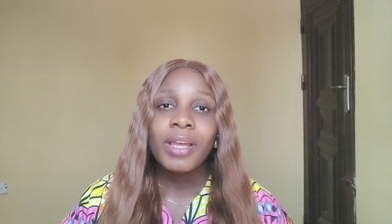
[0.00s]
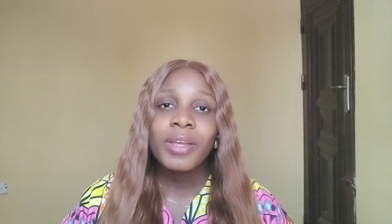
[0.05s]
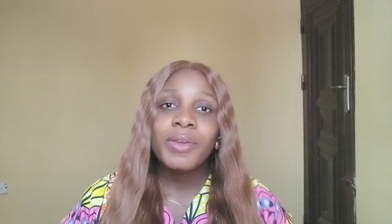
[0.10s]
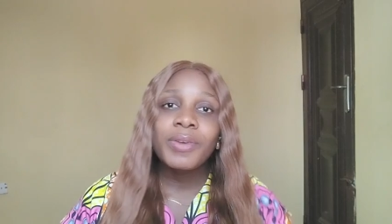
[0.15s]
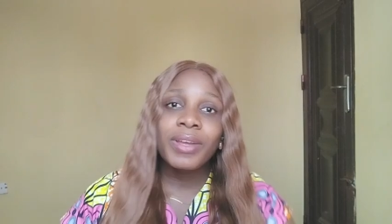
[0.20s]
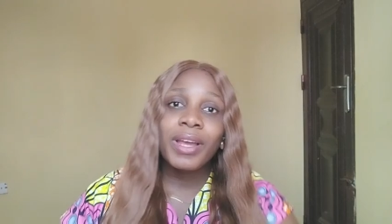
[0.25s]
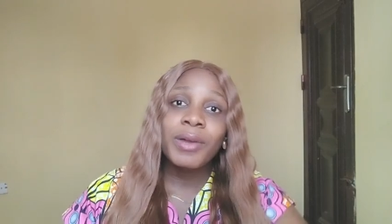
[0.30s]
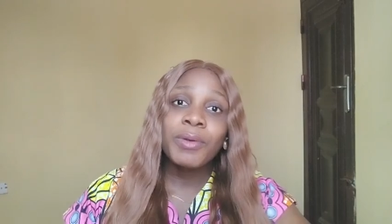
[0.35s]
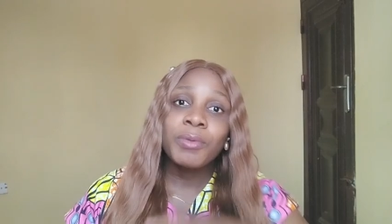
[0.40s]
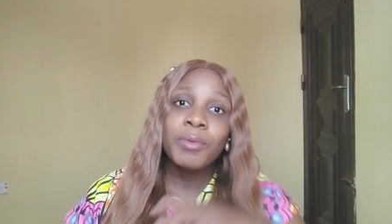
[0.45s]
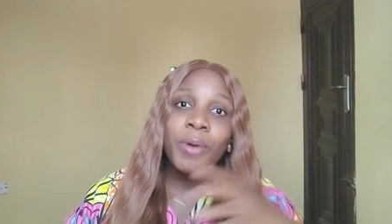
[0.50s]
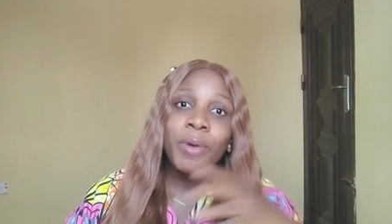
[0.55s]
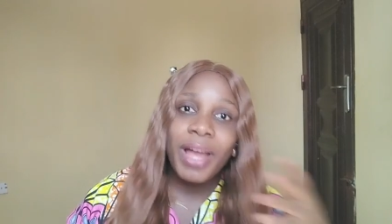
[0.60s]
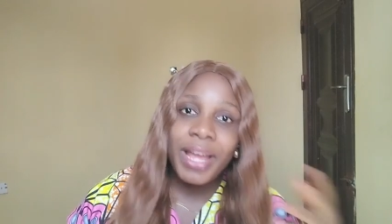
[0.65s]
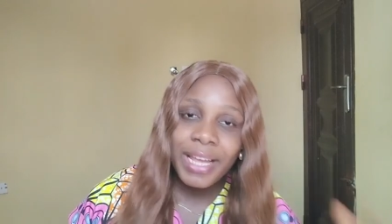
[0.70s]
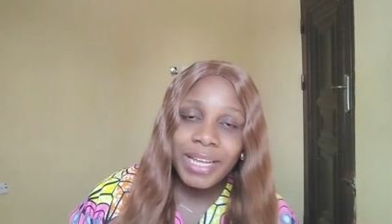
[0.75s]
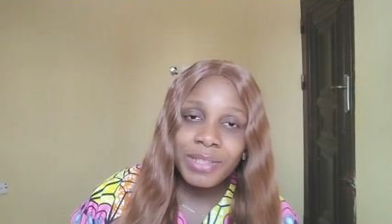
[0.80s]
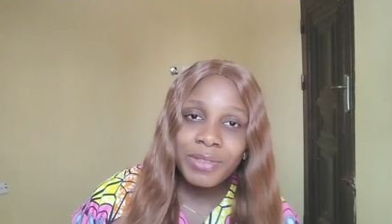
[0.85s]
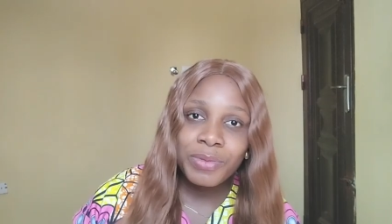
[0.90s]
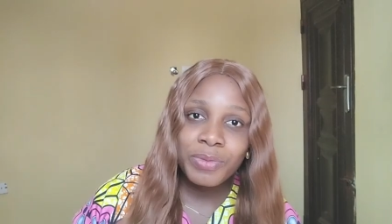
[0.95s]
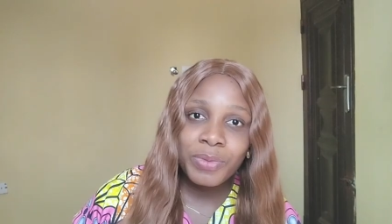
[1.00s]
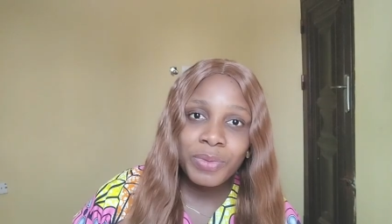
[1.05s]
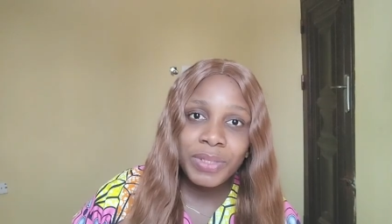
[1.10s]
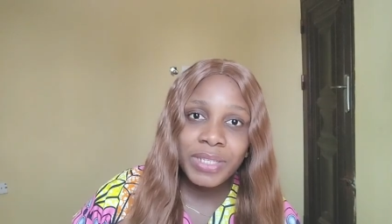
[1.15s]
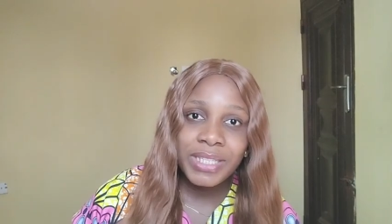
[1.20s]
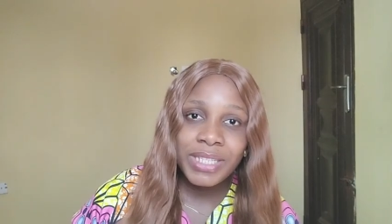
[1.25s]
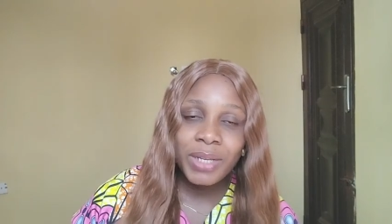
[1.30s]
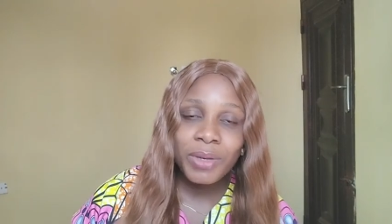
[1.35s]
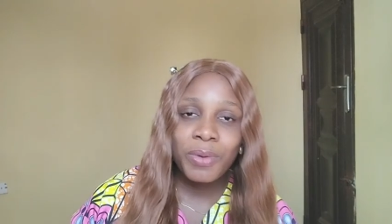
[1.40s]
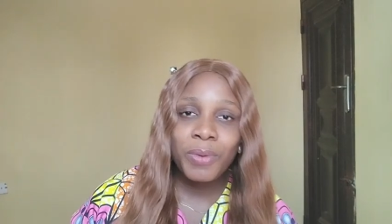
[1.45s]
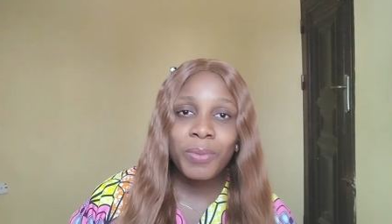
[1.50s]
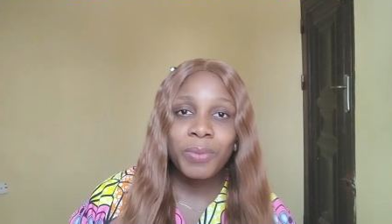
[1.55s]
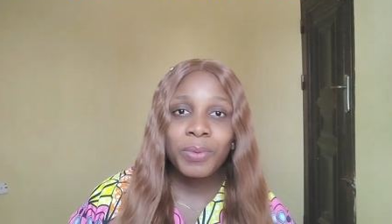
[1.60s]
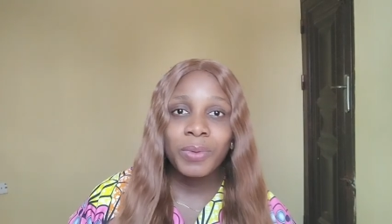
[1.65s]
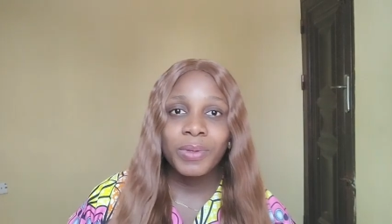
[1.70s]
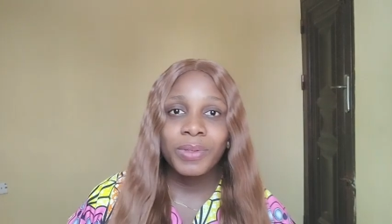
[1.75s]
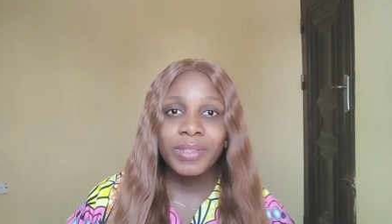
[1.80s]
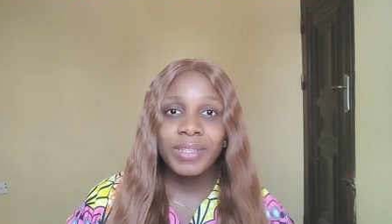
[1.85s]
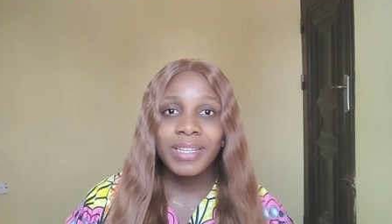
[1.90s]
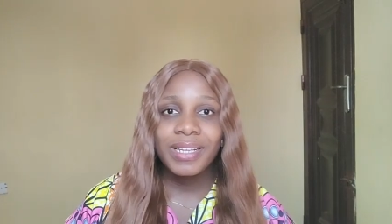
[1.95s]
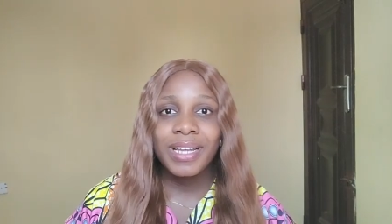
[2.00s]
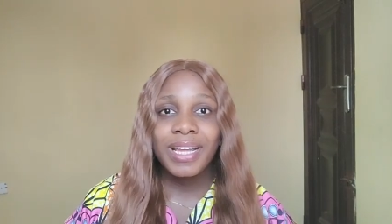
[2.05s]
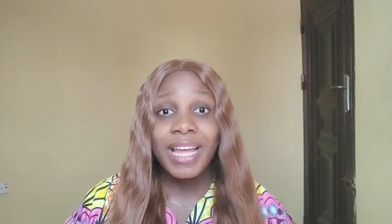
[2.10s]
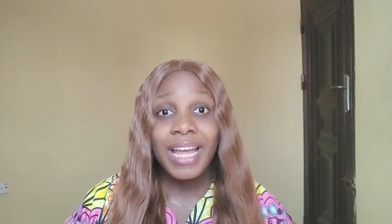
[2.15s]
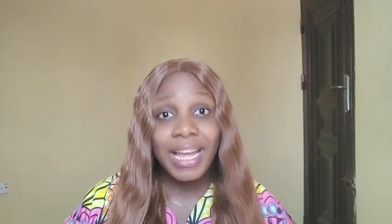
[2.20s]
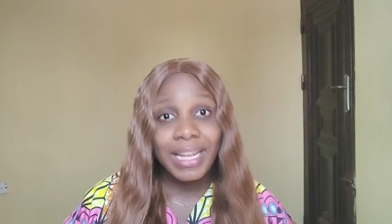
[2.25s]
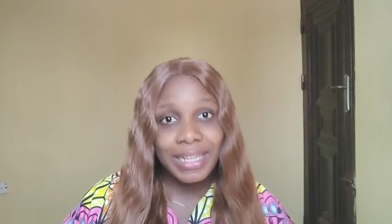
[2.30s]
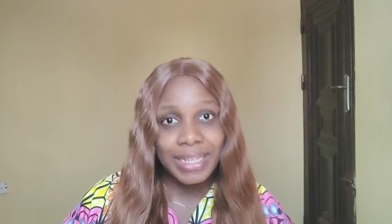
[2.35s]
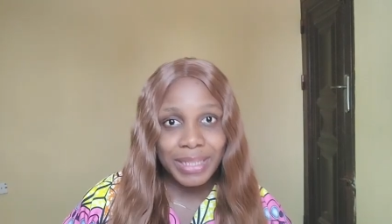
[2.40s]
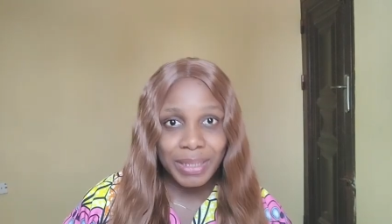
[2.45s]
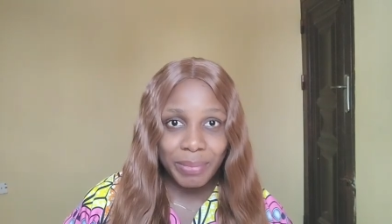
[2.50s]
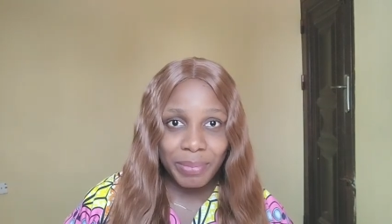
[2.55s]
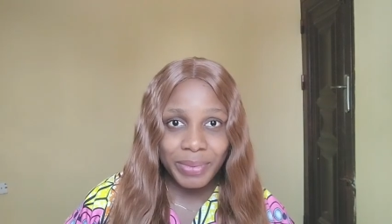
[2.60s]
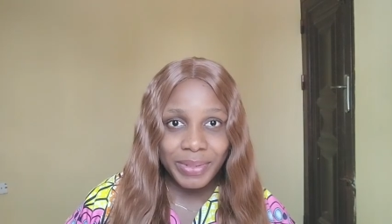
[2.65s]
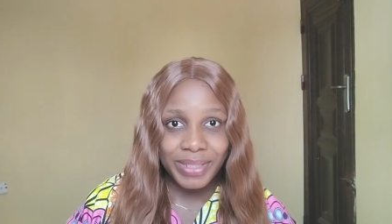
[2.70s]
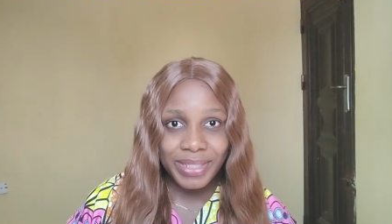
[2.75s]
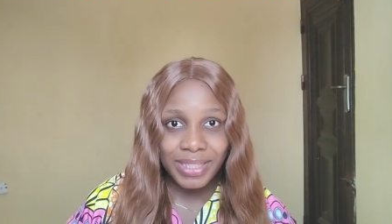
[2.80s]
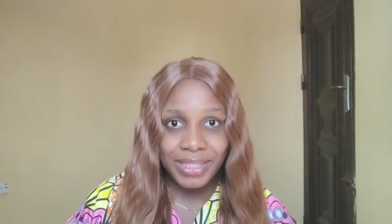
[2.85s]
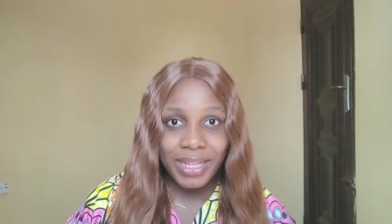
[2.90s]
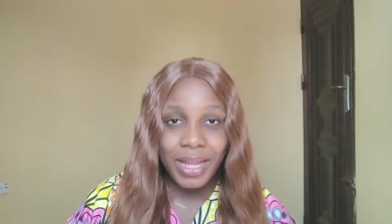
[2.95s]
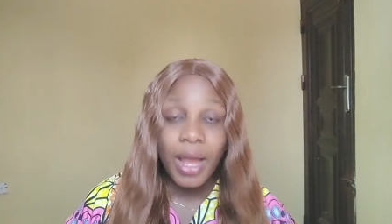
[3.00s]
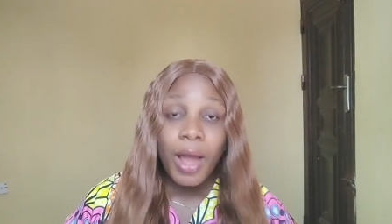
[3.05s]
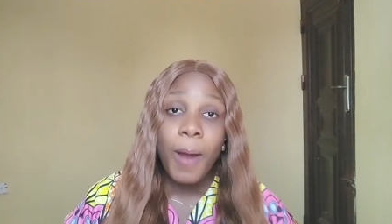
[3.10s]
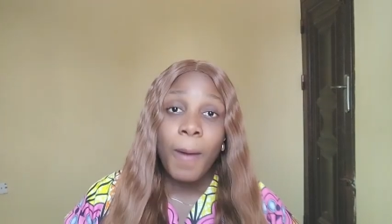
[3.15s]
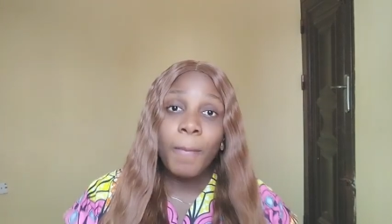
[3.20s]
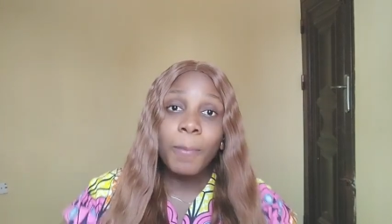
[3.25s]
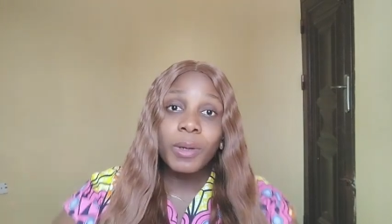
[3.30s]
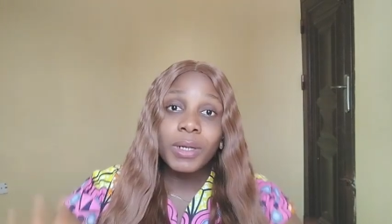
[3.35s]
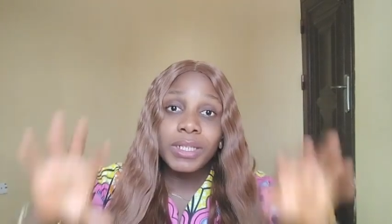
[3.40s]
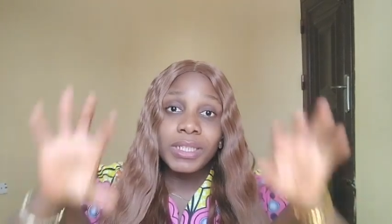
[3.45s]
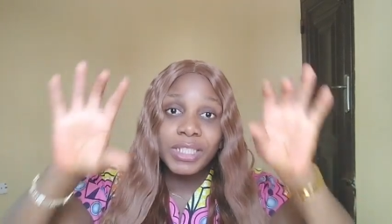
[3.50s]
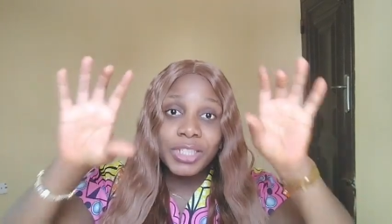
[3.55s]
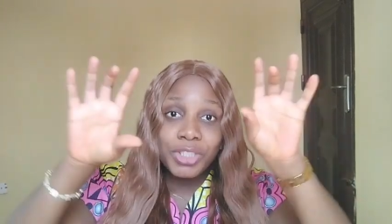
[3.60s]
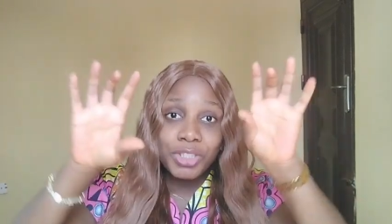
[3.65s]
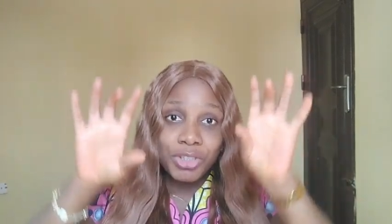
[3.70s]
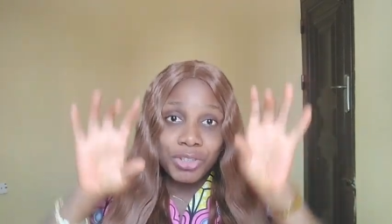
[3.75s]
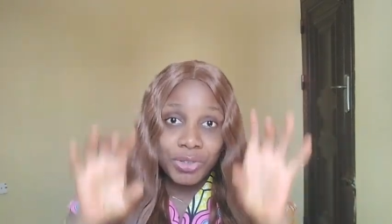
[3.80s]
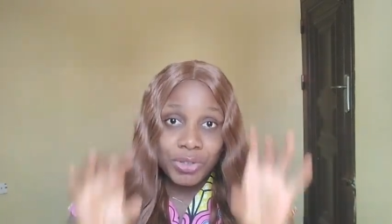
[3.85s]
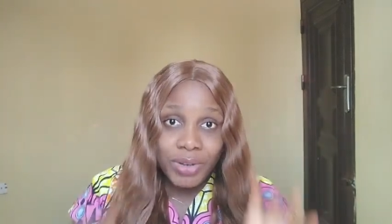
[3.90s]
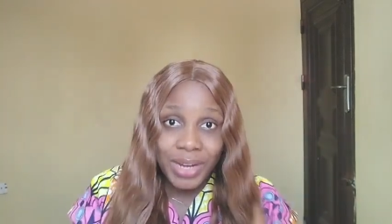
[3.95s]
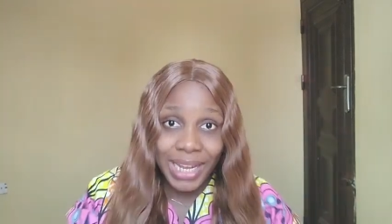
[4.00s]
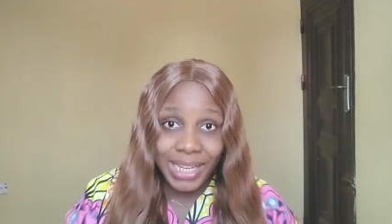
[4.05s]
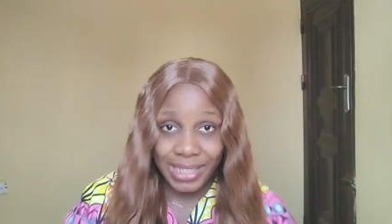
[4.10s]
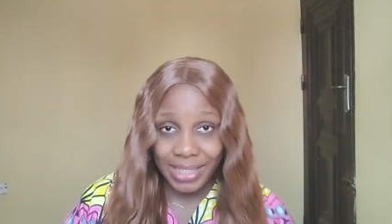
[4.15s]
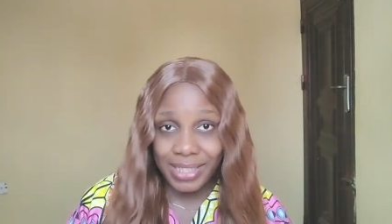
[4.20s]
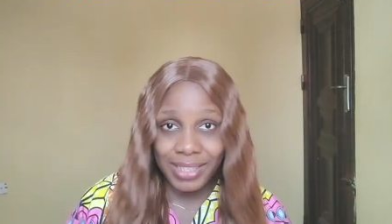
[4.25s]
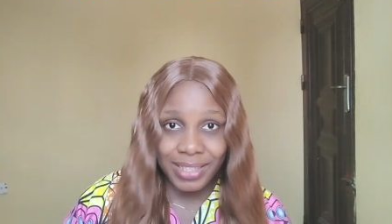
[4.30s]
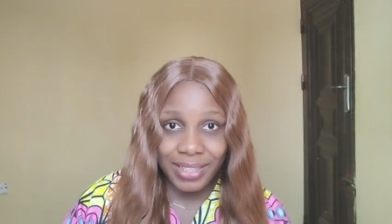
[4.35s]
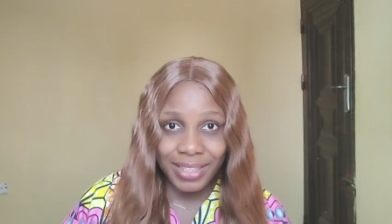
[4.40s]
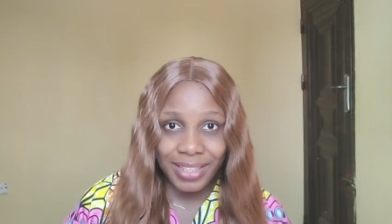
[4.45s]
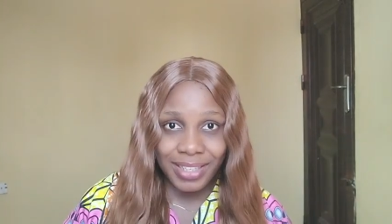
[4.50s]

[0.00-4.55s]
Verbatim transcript: You can go ahead with the second one and interpret it. But literally,